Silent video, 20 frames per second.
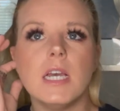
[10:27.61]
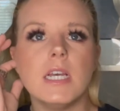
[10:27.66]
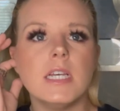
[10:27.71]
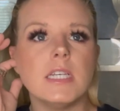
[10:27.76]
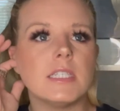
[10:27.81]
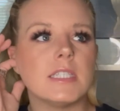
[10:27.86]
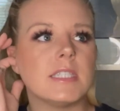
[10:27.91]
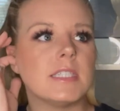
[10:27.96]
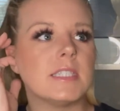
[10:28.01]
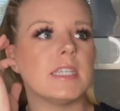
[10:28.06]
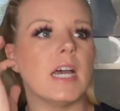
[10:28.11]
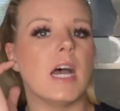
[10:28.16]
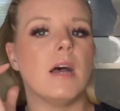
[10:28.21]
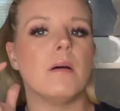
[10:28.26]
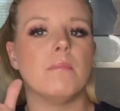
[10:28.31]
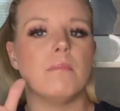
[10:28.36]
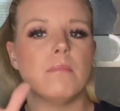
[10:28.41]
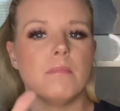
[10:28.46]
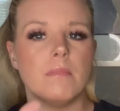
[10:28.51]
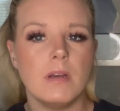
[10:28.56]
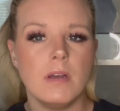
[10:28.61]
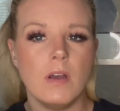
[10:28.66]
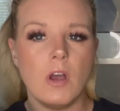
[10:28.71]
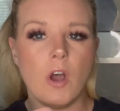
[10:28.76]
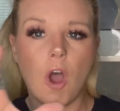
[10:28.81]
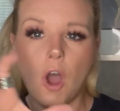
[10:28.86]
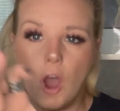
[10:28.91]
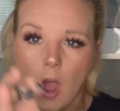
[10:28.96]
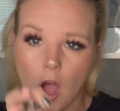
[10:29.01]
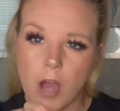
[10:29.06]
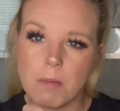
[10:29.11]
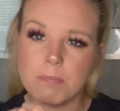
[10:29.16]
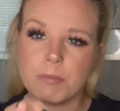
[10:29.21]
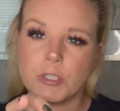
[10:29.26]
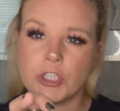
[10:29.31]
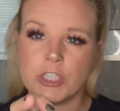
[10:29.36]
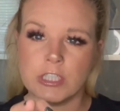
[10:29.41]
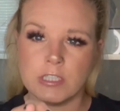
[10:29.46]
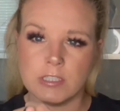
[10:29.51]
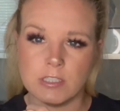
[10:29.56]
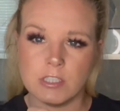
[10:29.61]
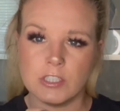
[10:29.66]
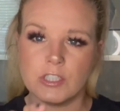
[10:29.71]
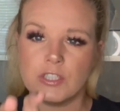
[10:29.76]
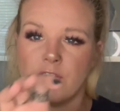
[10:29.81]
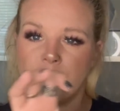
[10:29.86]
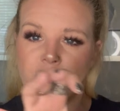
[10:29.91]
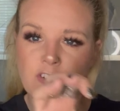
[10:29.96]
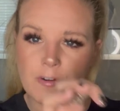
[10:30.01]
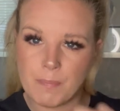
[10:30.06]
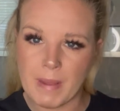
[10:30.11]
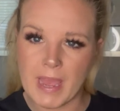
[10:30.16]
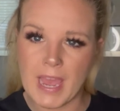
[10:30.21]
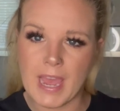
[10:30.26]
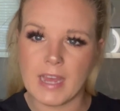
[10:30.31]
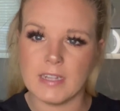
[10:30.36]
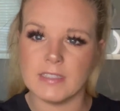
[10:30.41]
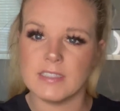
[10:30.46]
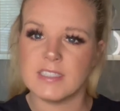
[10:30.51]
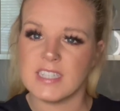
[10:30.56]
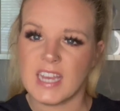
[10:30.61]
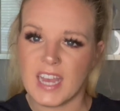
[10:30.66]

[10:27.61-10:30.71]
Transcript: some options for pants